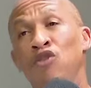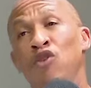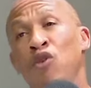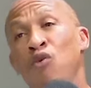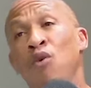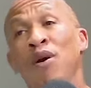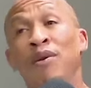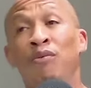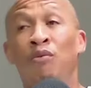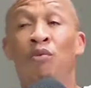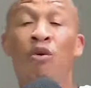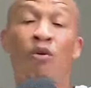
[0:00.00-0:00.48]

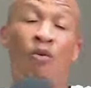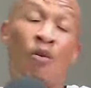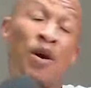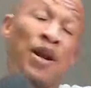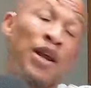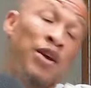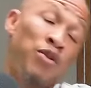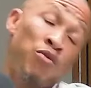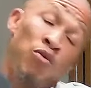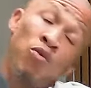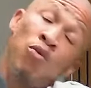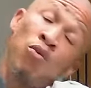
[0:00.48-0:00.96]
what what
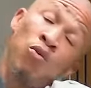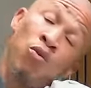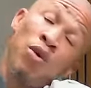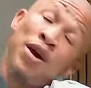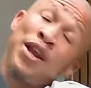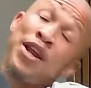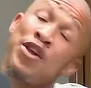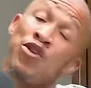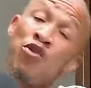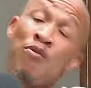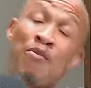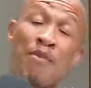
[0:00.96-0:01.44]
are
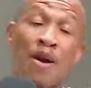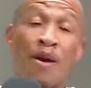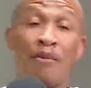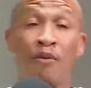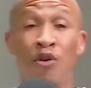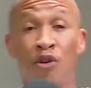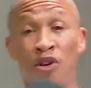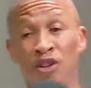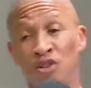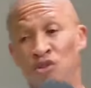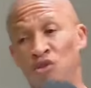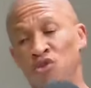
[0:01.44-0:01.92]
what are your
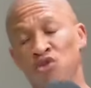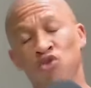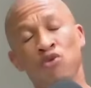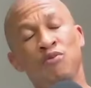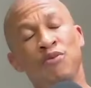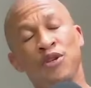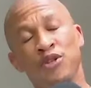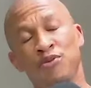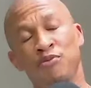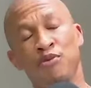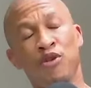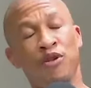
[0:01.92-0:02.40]
memories of
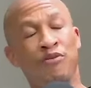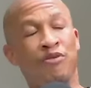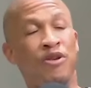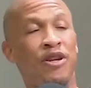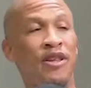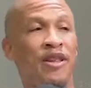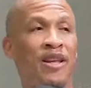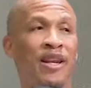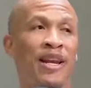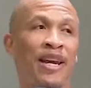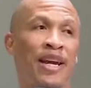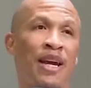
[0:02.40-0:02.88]
super sport,
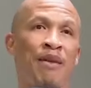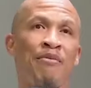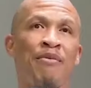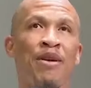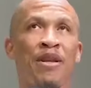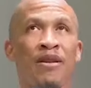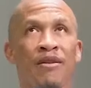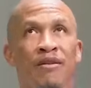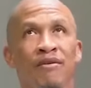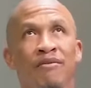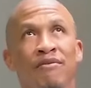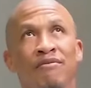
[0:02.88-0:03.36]
brother? Like I
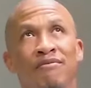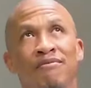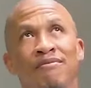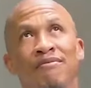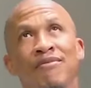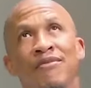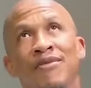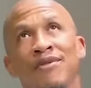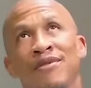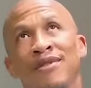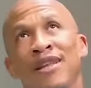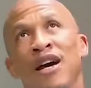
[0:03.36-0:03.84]
mean,
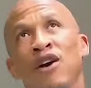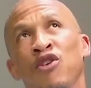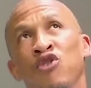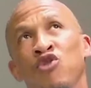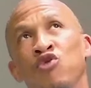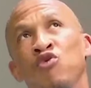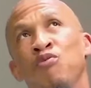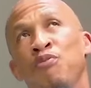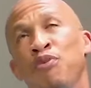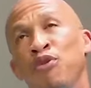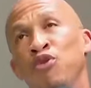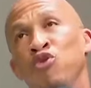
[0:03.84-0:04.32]
now
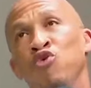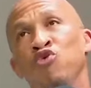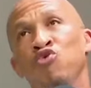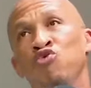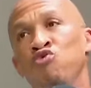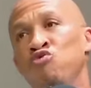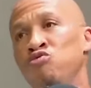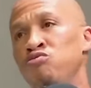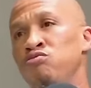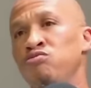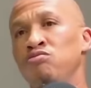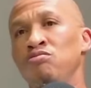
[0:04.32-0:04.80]
you
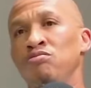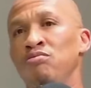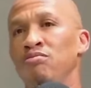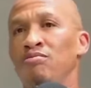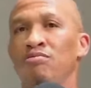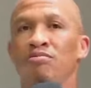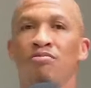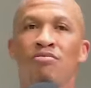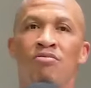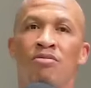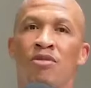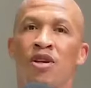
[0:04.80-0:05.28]
you
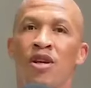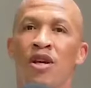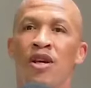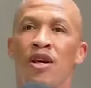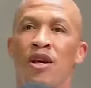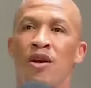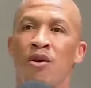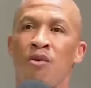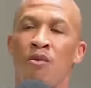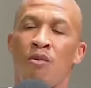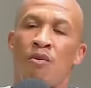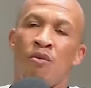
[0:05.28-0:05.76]

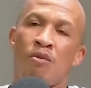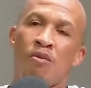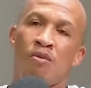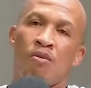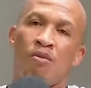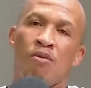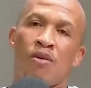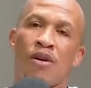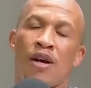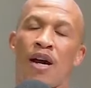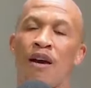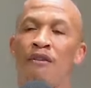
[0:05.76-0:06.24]

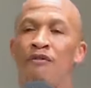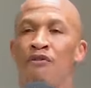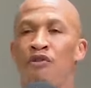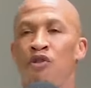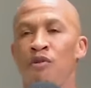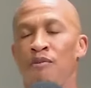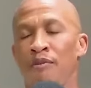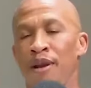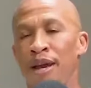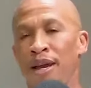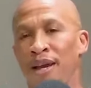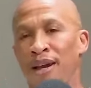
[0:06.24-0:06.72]
come
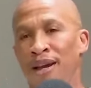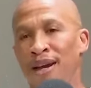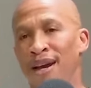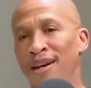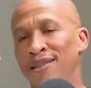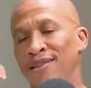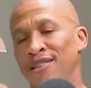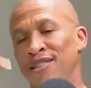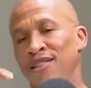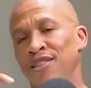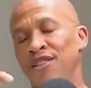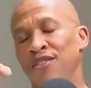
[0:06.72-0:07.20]
from like a
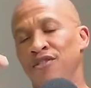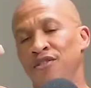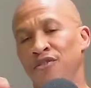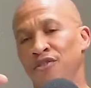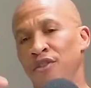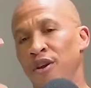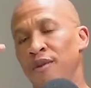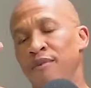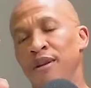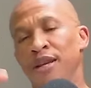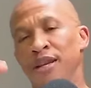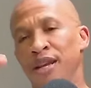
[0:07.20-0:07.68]
Kaizer Chiefs
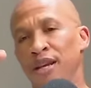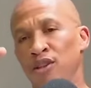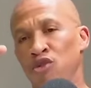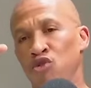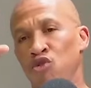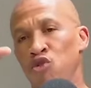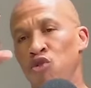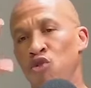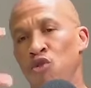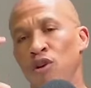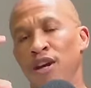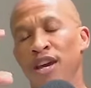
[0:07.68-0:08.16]
family that
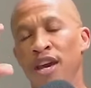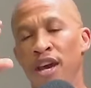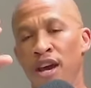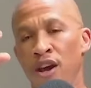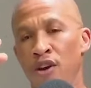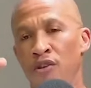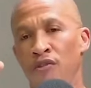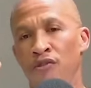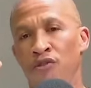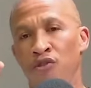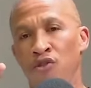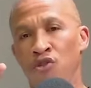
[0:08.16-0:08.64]
took
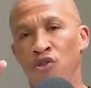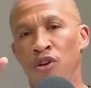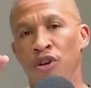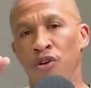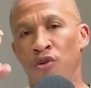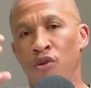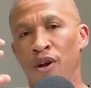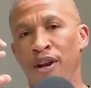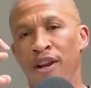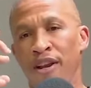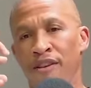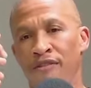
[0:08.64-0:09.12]
care of you
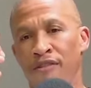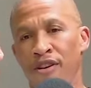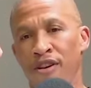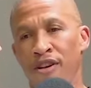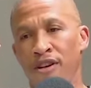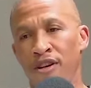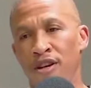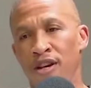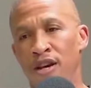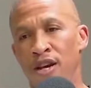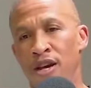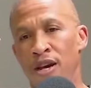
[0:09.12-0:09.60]
and whatever.
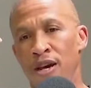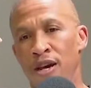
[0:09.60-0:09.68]
Yeah.